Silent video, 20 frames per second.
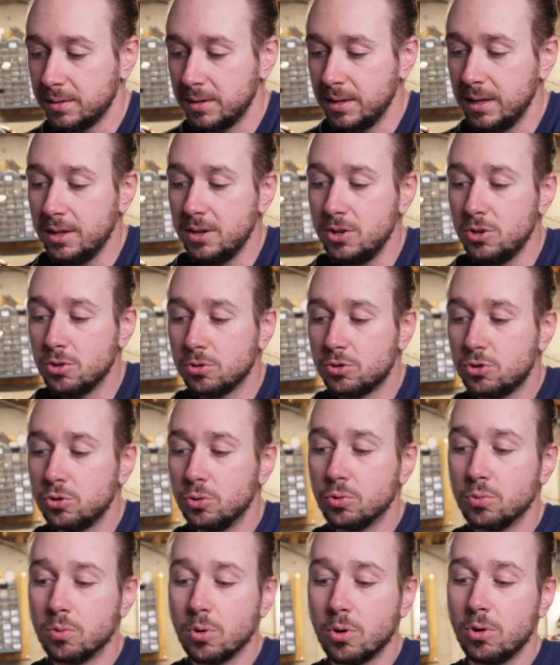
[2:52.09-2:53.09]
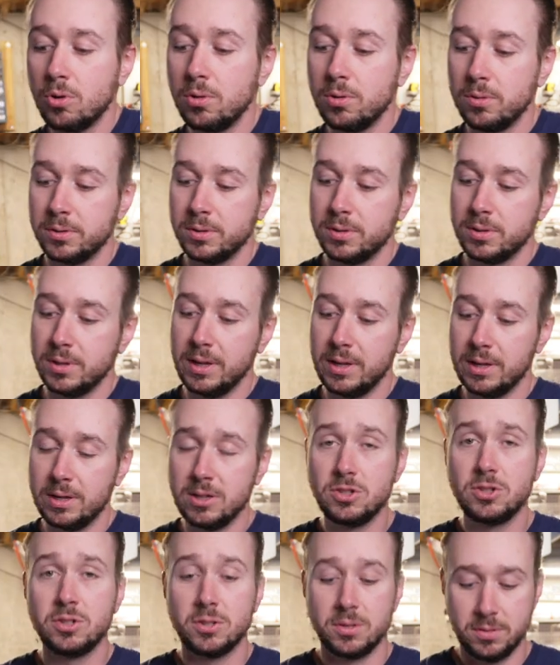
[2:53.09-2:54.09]
in your tool roll
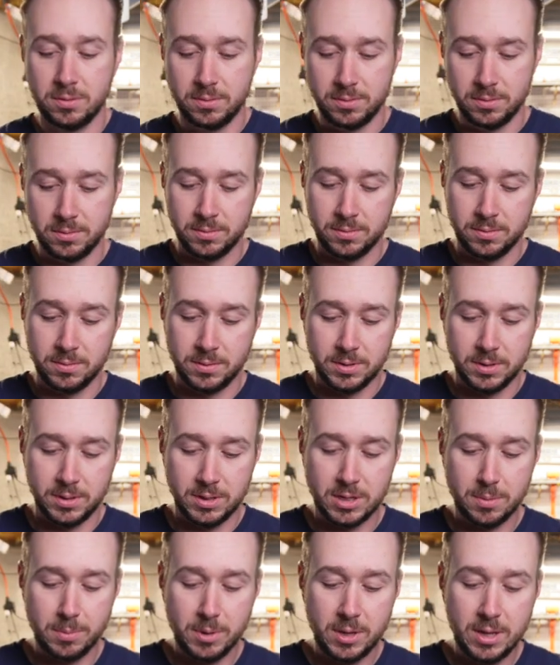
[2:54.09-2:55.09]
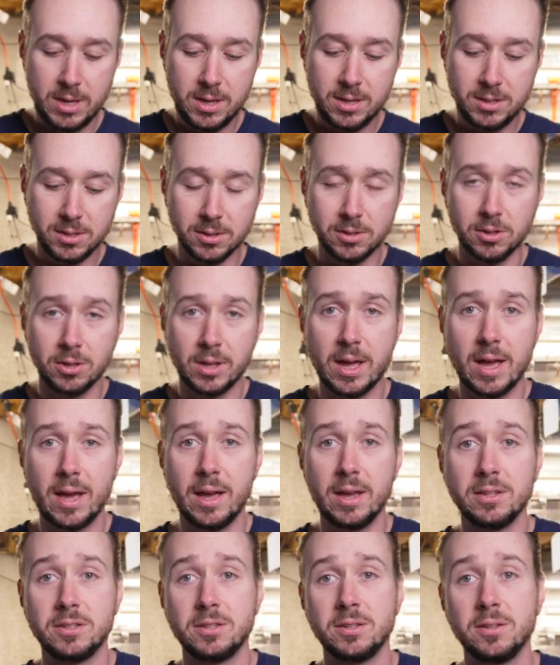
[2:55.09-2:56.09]
is some of these little
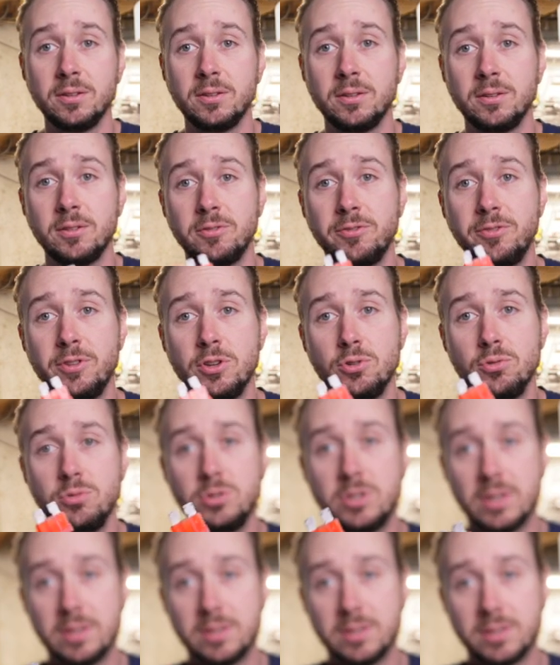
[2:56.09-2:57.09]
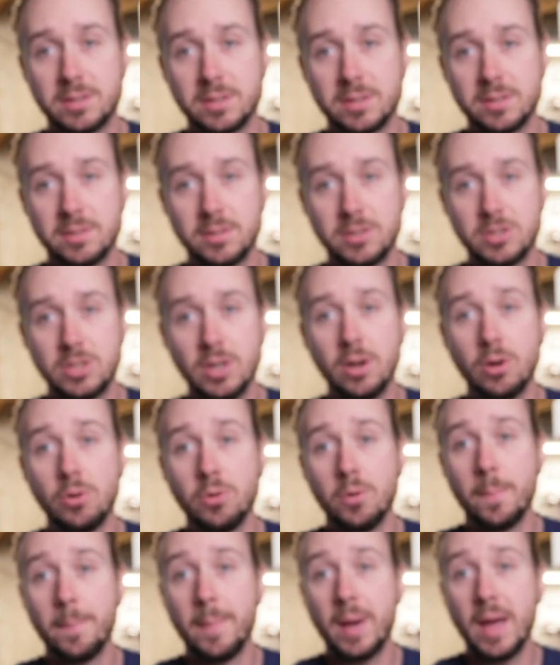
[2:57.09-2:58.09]
guys, fuses.
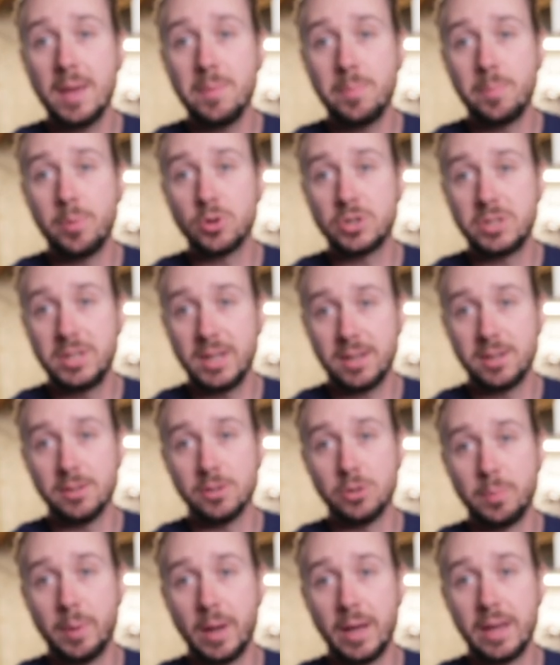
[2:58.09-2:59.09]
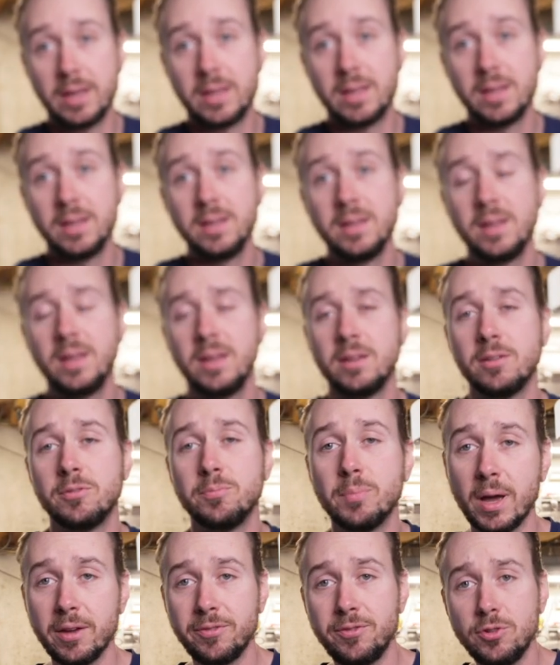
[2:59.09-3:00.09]
So my particular bike, my